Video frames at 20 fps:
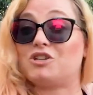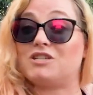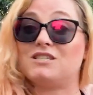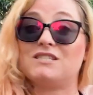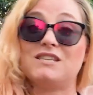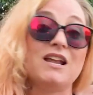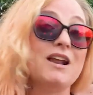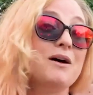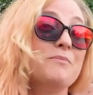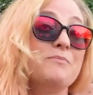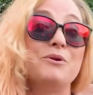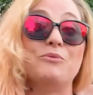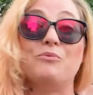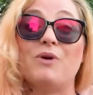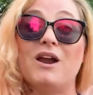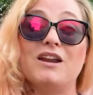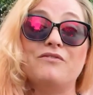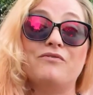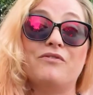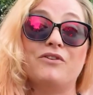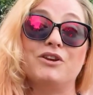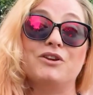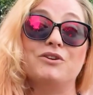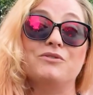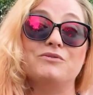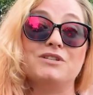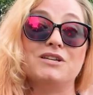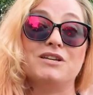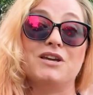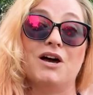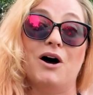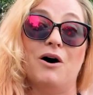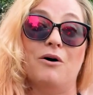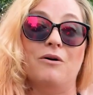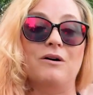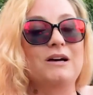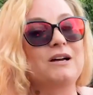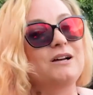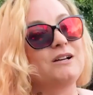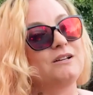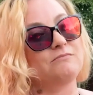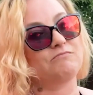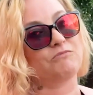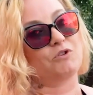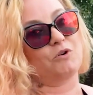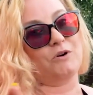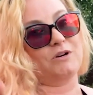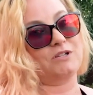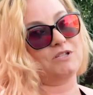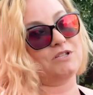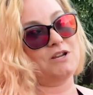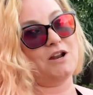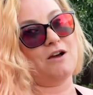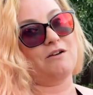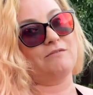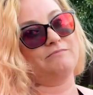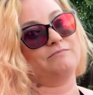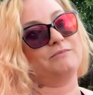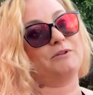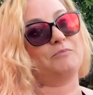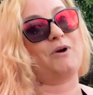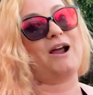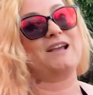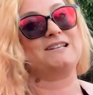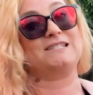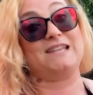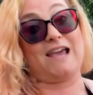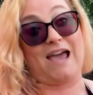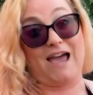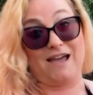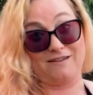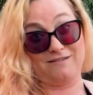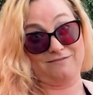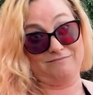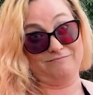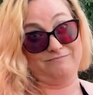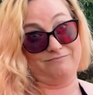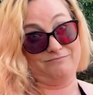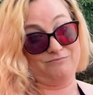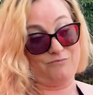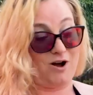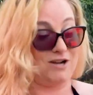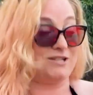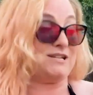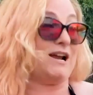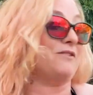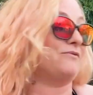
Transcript: just set up and ready for you to go. Of course, you know, the price tag. Watch